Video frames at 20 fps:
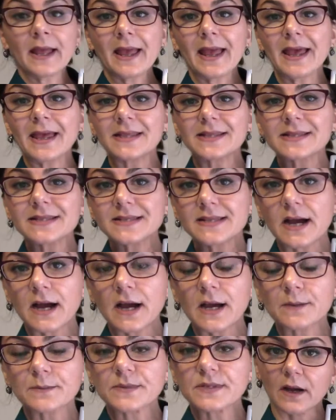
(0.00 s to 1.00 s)

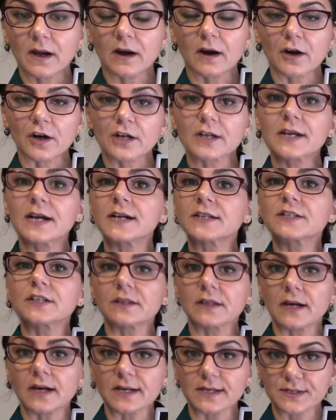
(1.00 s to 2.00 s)
Enzymes are
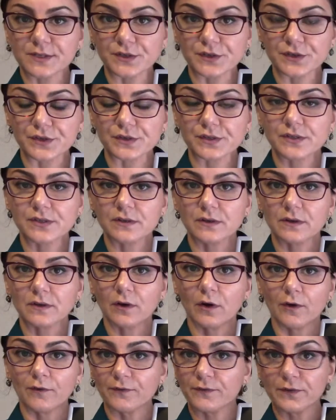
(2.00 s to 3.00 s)
catalyzers
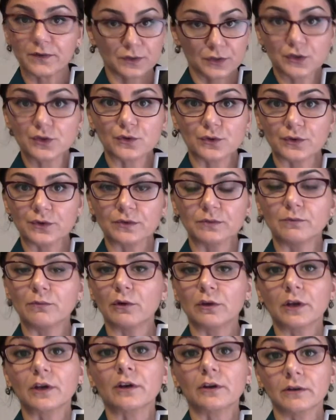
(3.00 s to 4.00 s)
of a certain
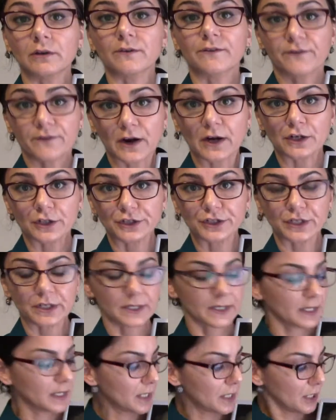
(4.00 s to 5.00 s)
molecular
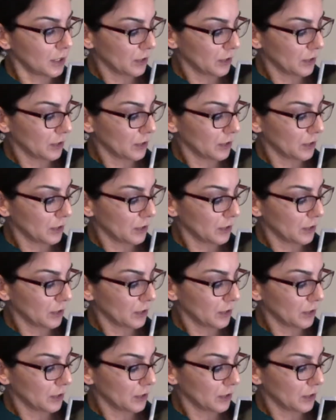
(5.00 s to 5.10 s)
function.